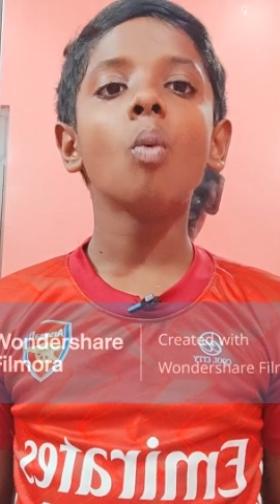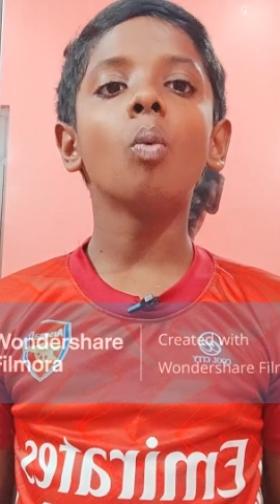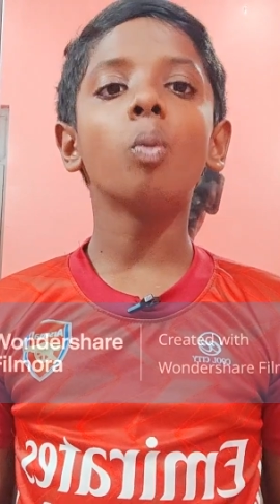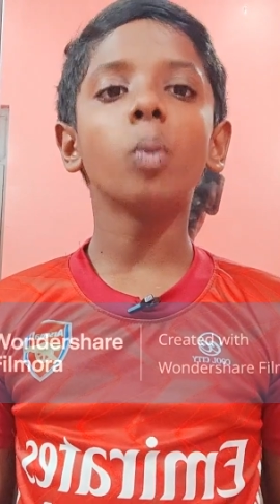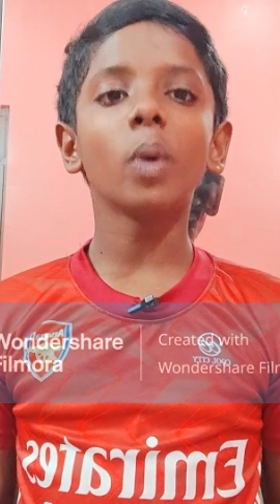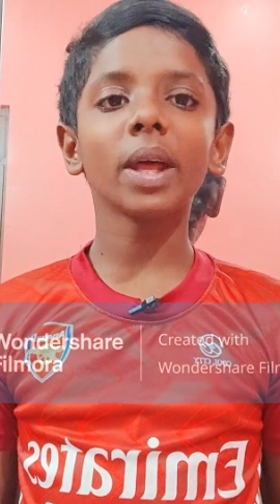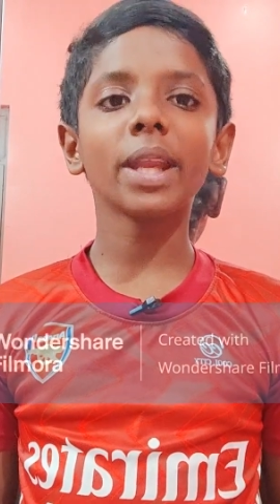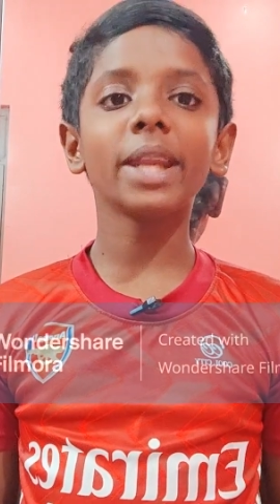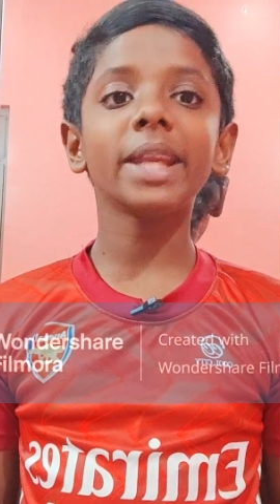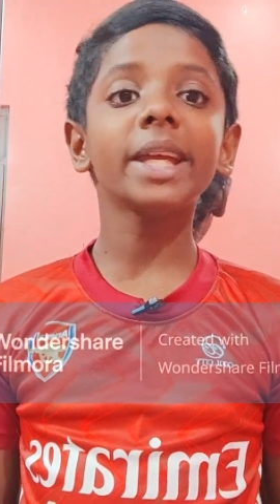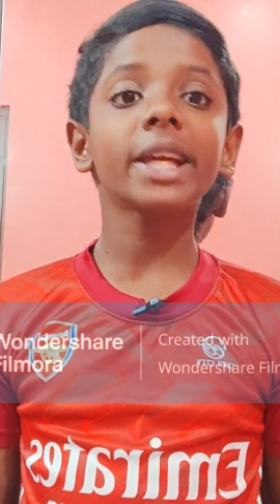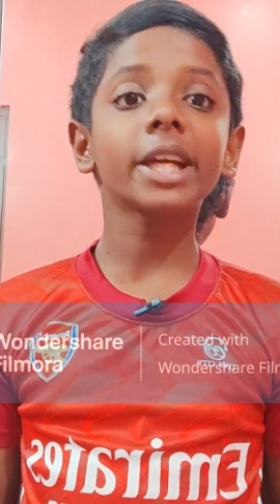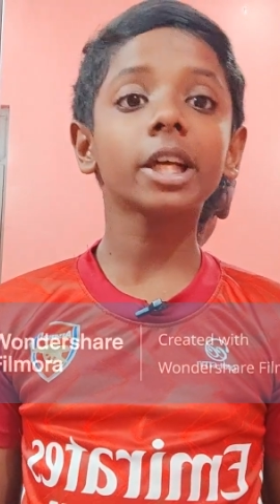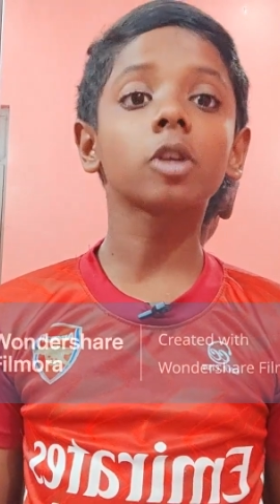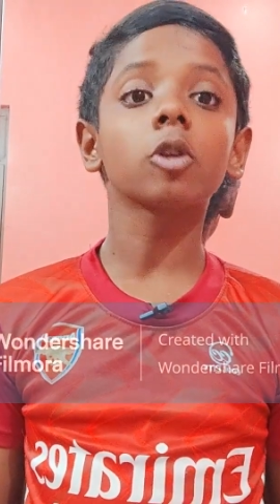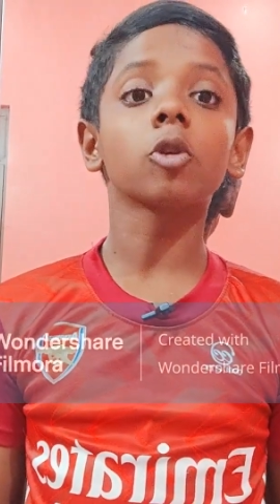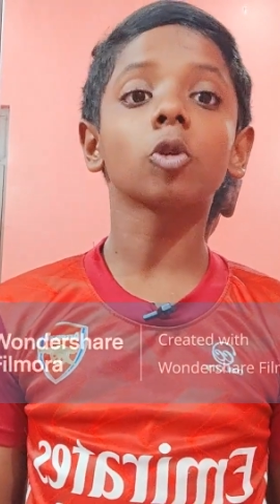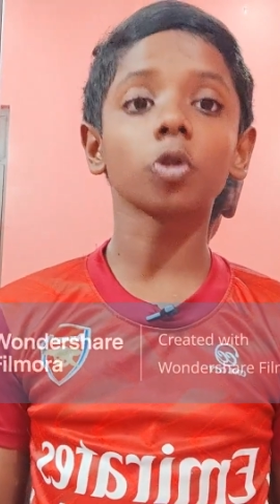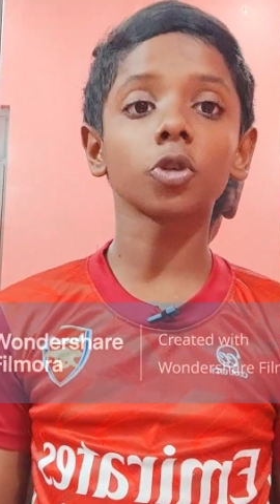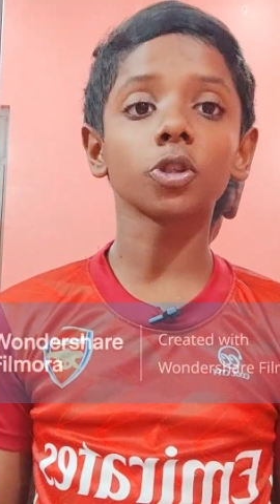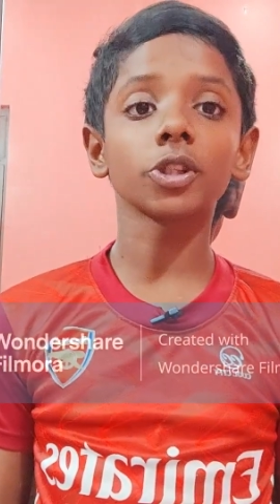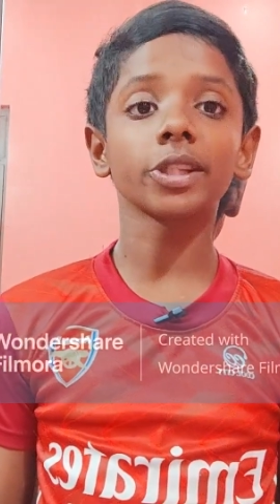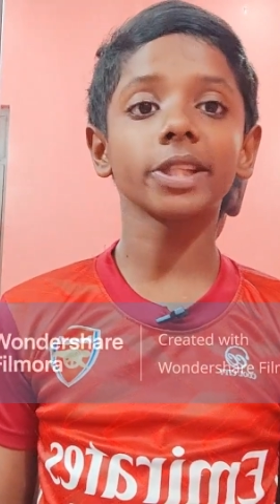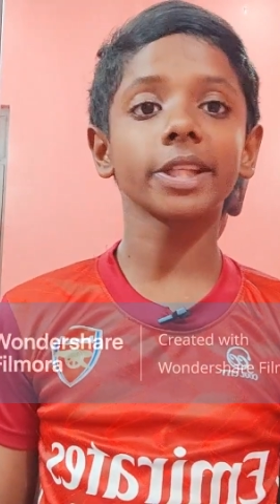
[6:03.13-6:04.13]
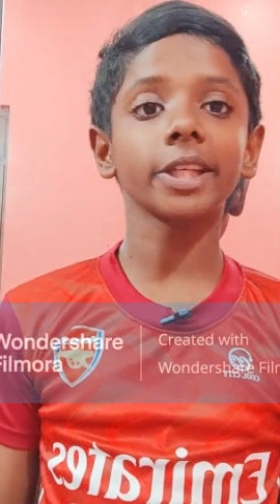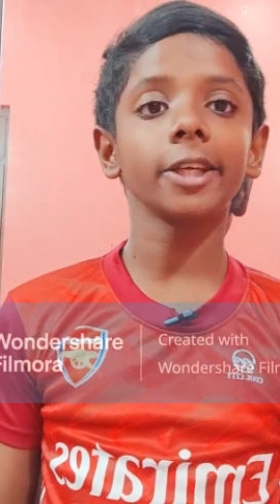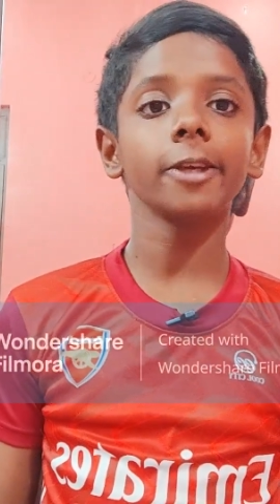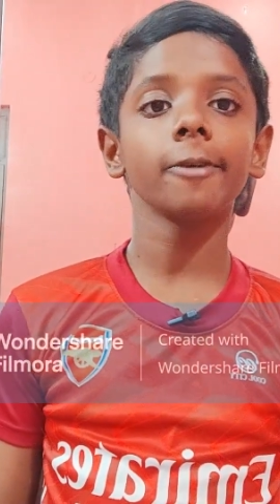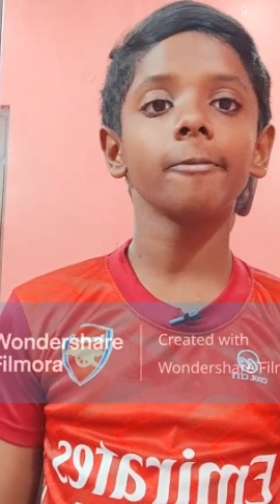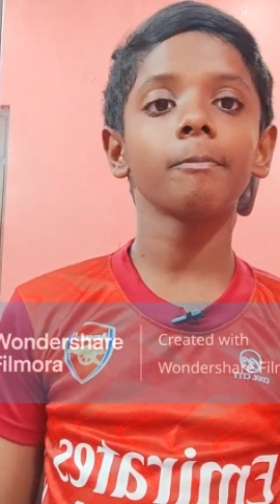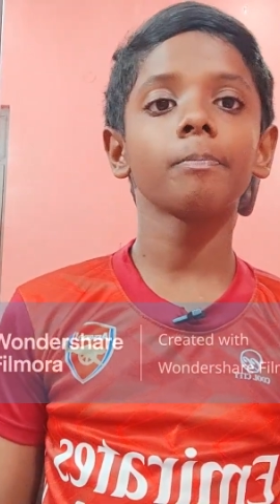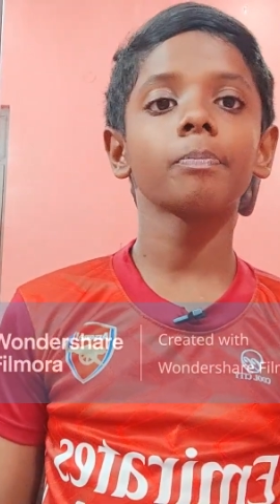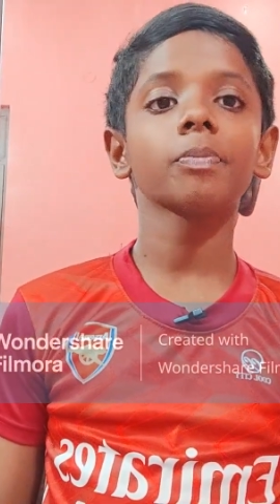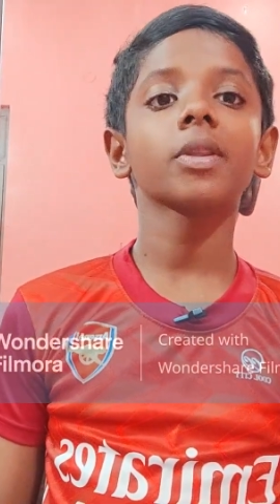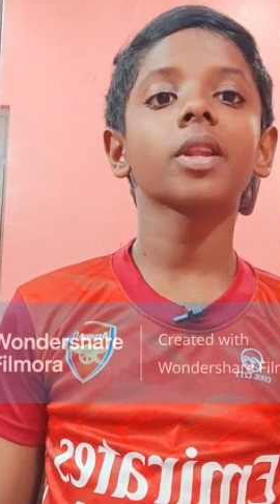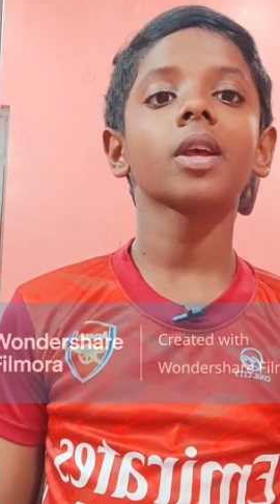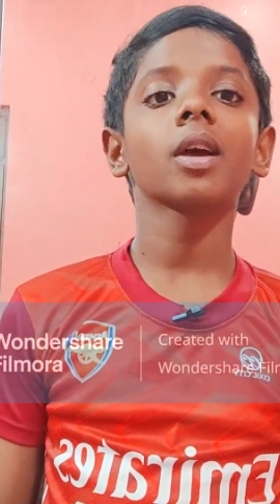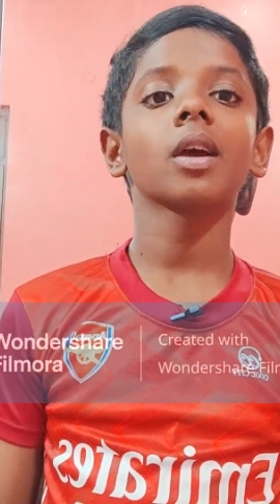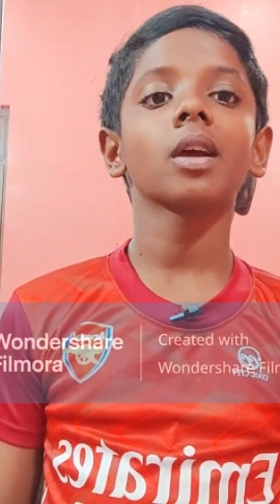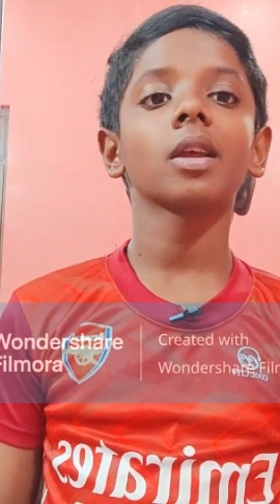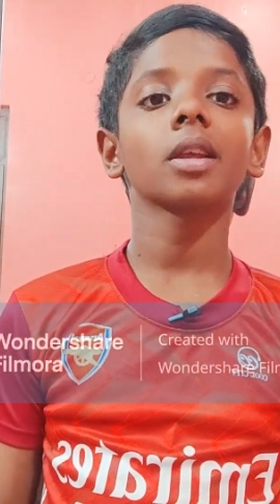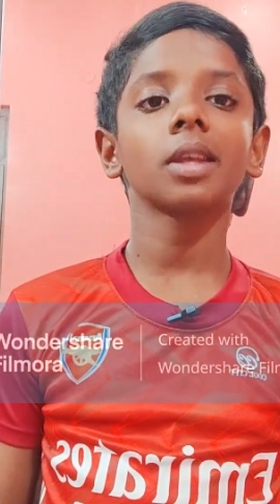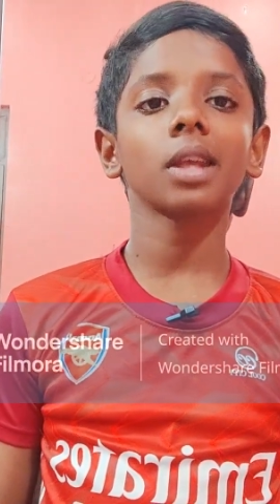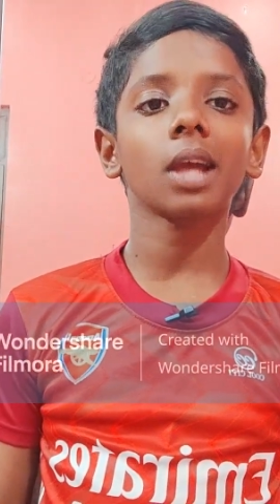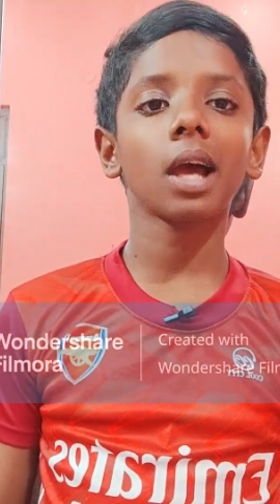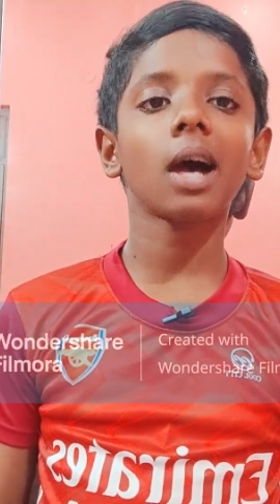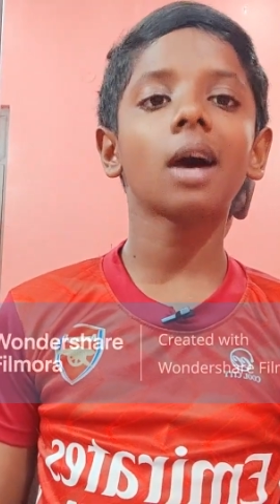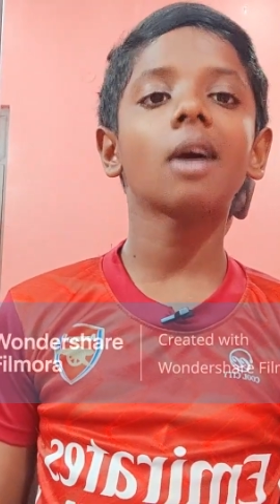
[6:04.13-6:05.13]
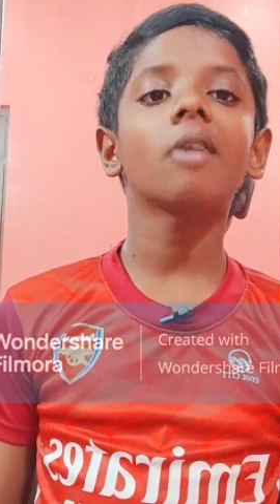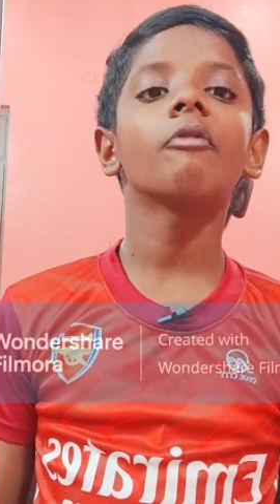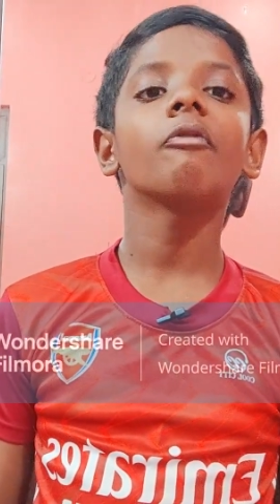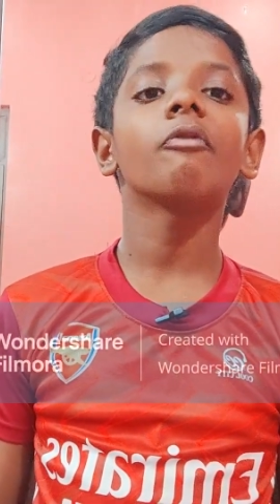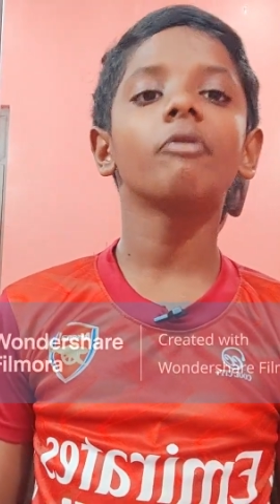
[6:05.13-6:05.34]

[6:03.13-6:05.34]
very closely. Yeah,